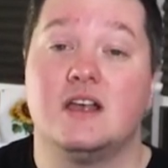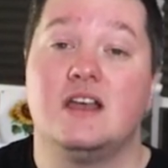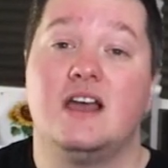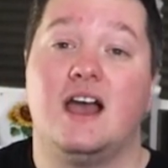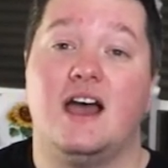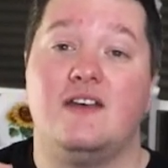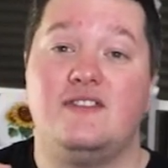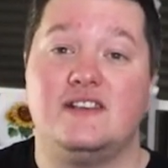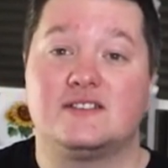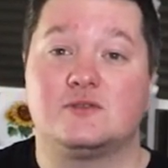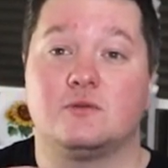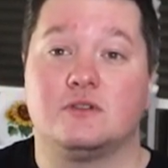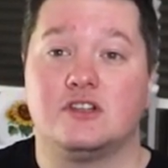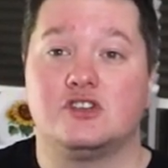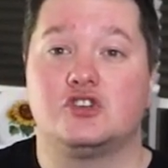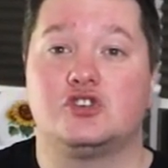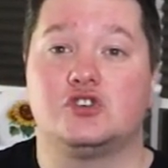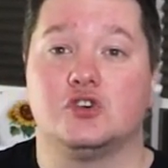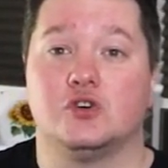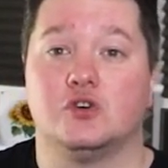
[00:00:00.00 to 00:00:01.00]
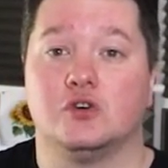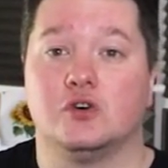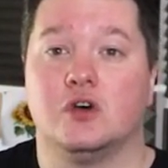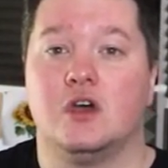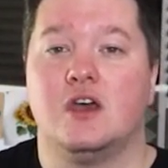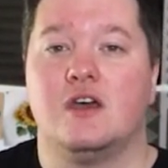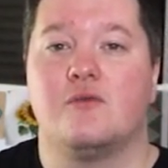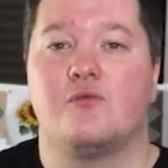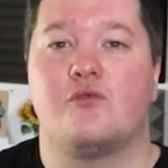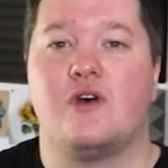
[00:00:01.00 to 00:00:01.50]
And this will ensure
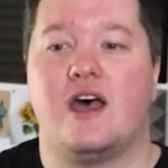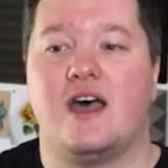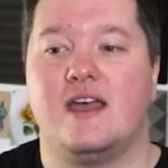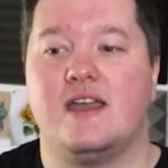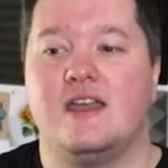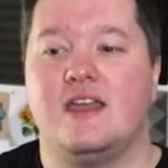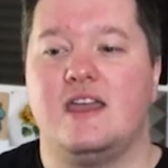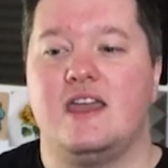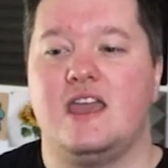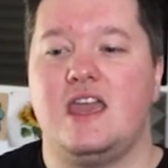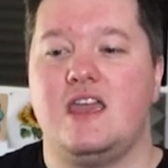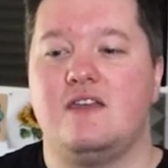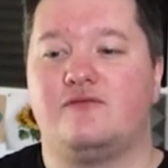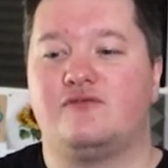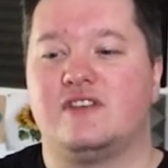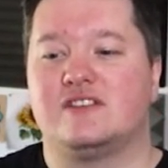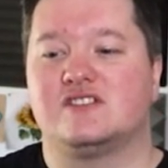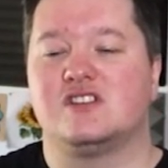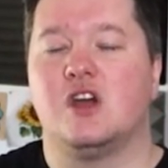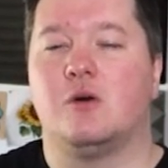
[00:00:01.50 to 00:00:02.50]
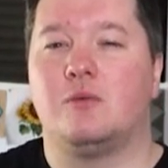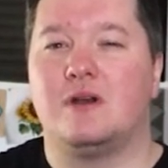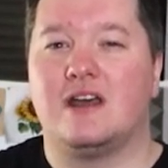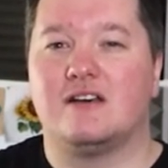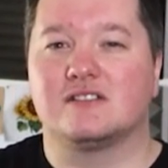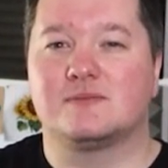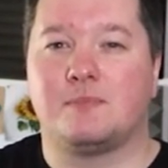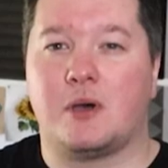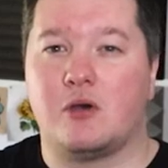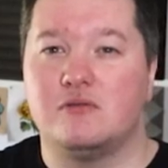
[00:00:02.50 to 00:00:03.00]
that if there's no one else
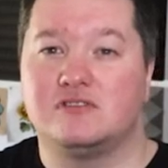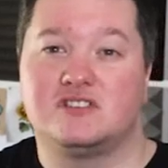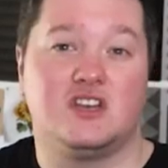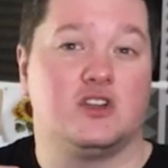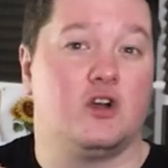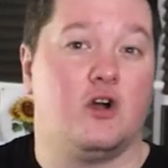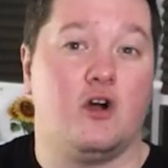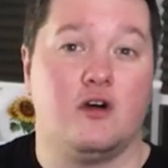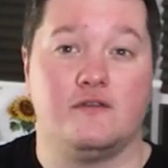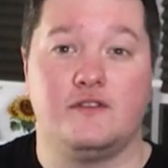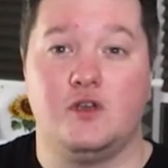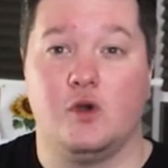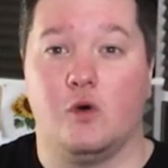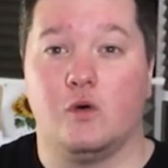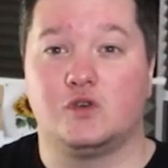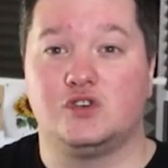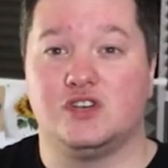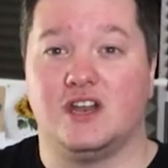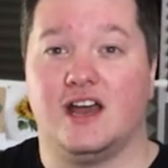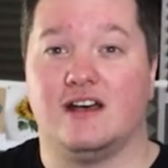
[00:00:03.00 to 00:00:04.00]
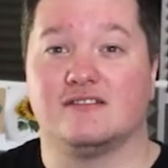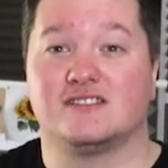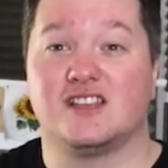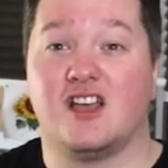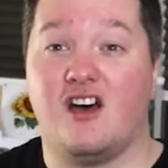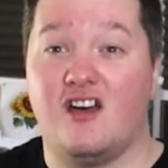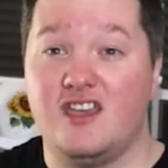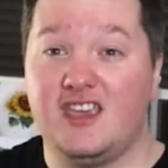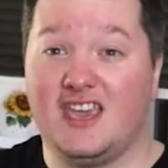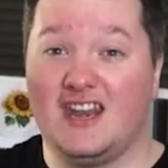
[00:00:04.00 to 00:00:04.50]
posting on the auction house,
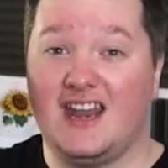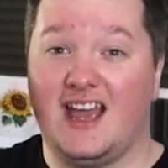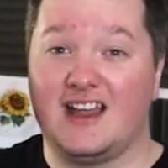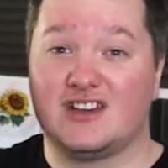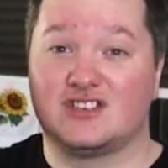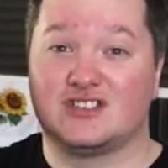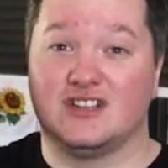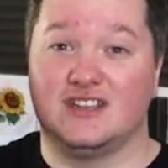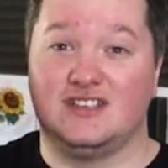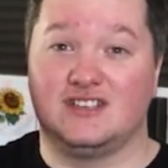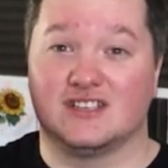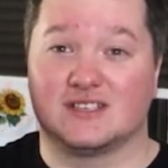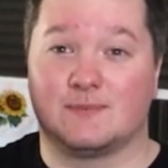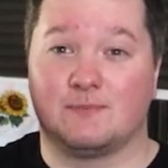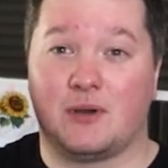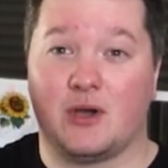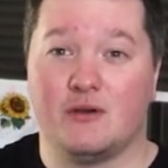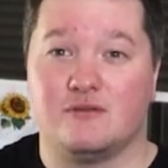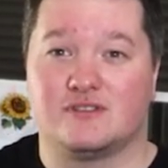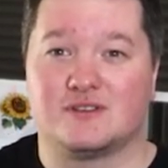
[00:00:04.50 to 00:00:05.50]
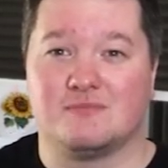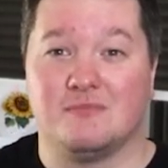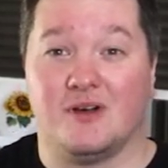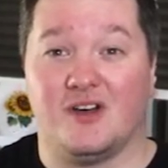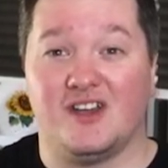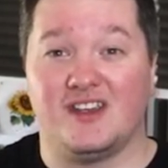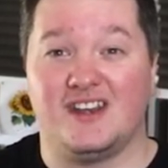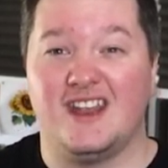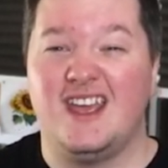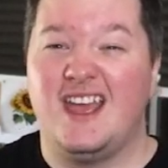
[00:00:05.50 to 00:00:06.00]
I can actually just post
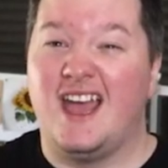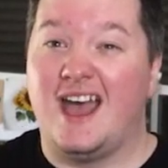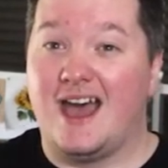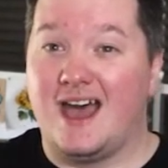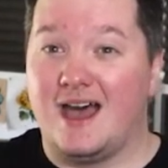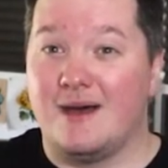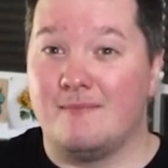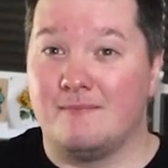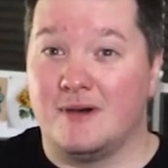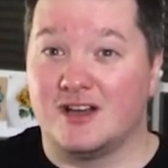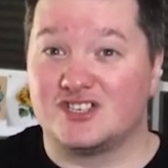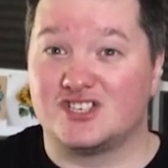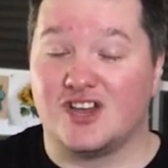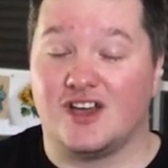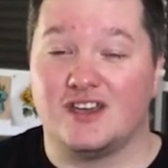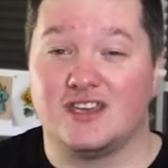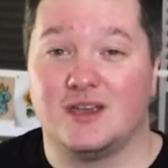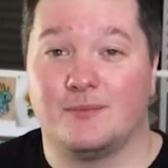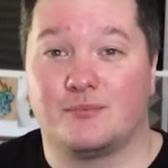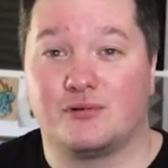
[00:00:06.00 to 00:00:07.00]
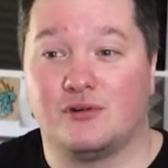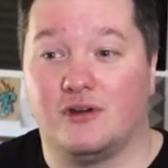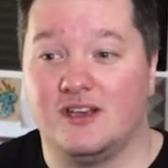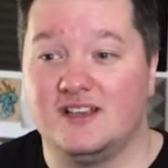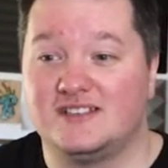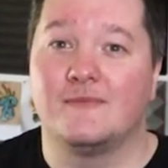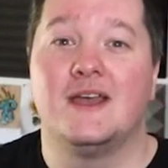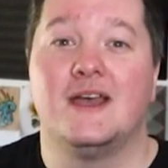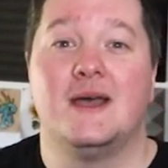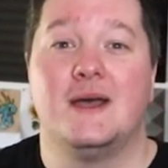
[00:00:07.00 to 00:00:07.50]
mine at a much higher price.